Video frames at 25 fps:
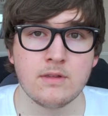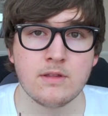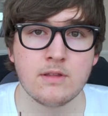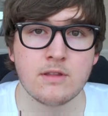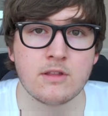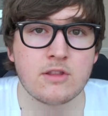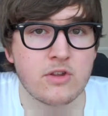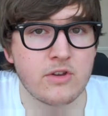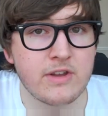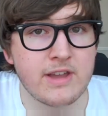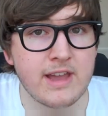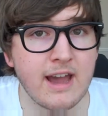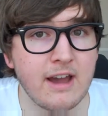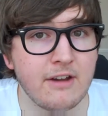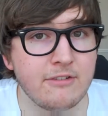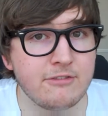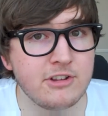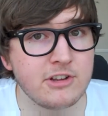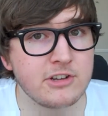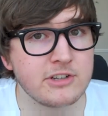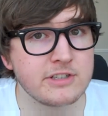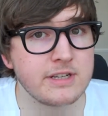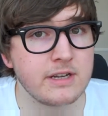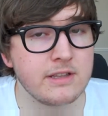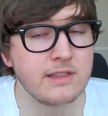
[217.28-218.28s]
So yeah, after
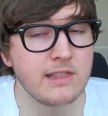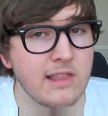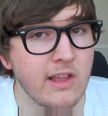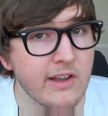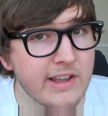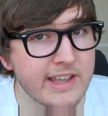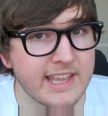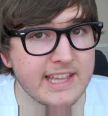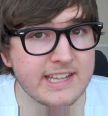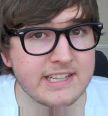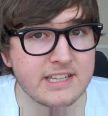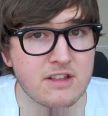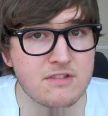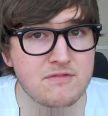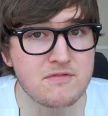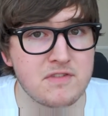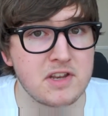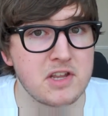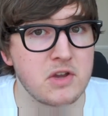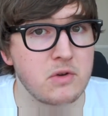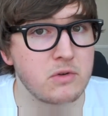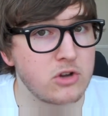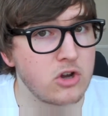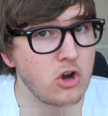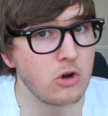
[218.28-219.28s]
you're done liking this
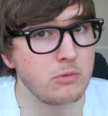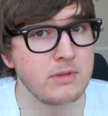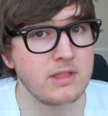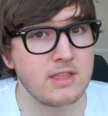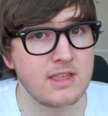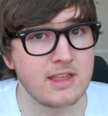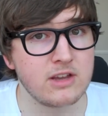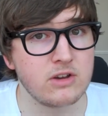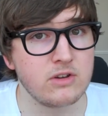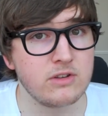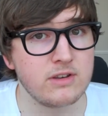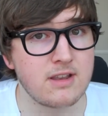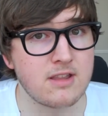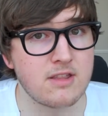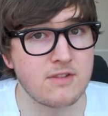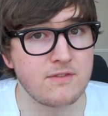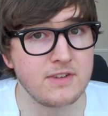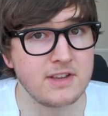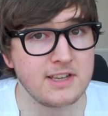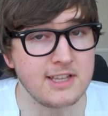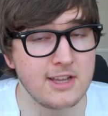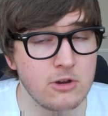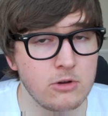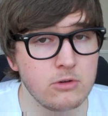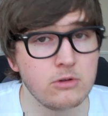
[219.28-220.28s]
video and commenting on this
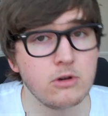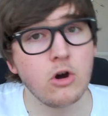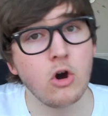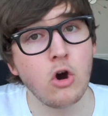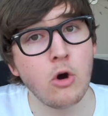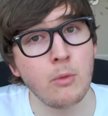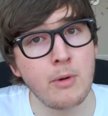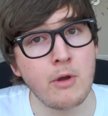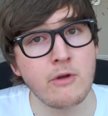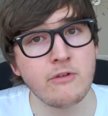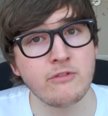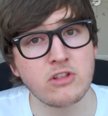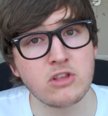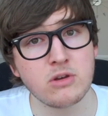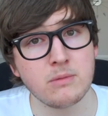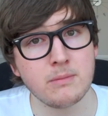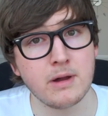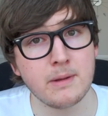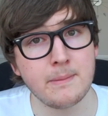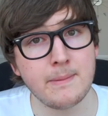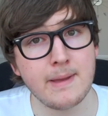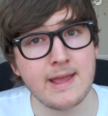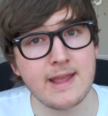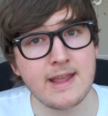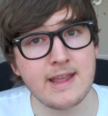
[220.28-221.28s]
video, hop over to my
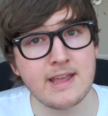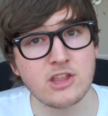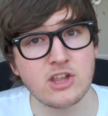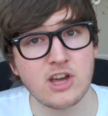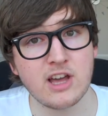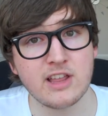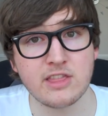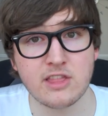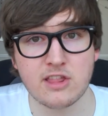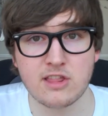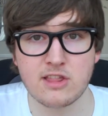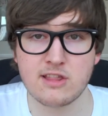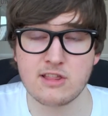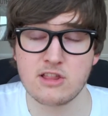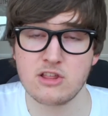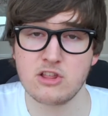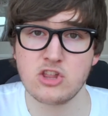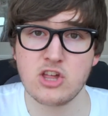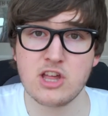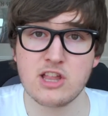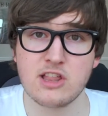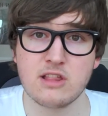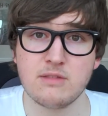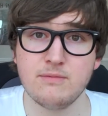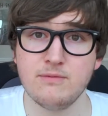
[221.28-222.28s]
page and
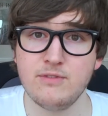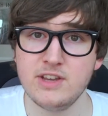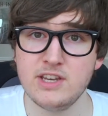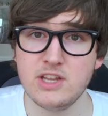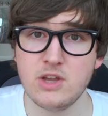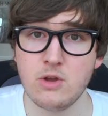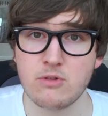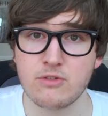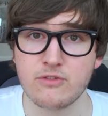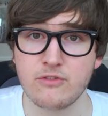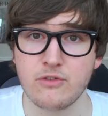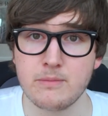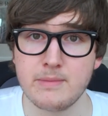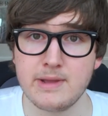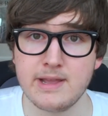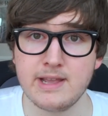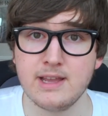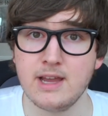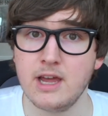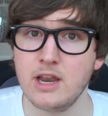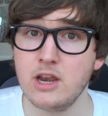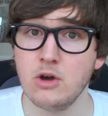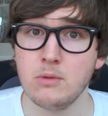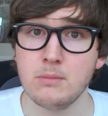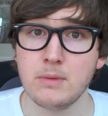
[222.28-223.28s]
suggest some videos for me,
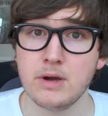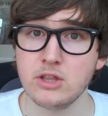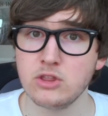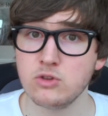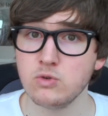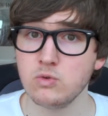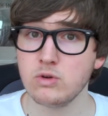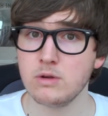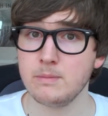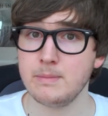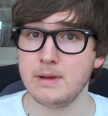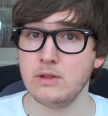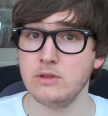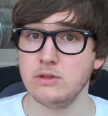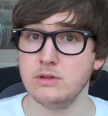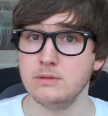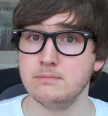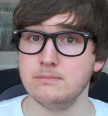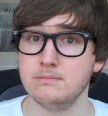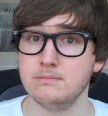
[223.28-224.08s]
and I might talk about them.